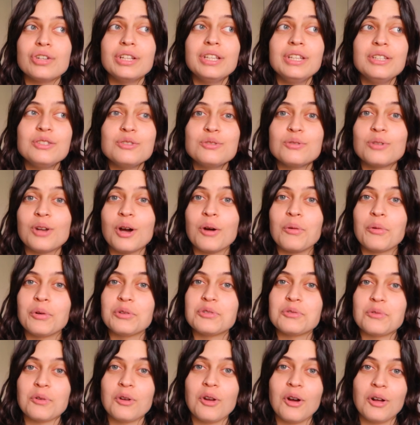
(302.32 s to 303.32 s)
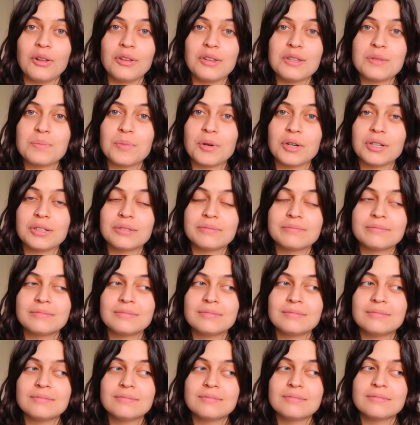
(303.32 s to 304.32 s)
really do not want to unhaul this book.
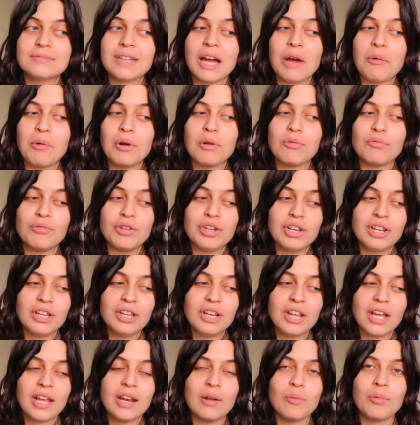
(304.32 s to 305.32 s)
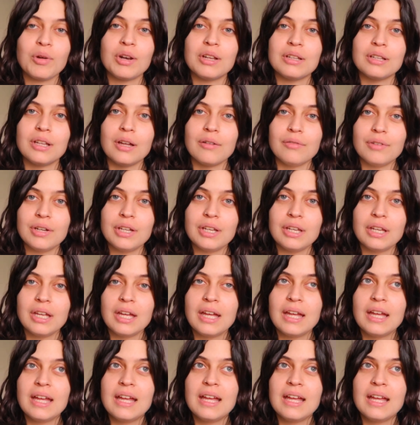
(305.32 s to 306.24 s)
I want to read it, and I want to love it,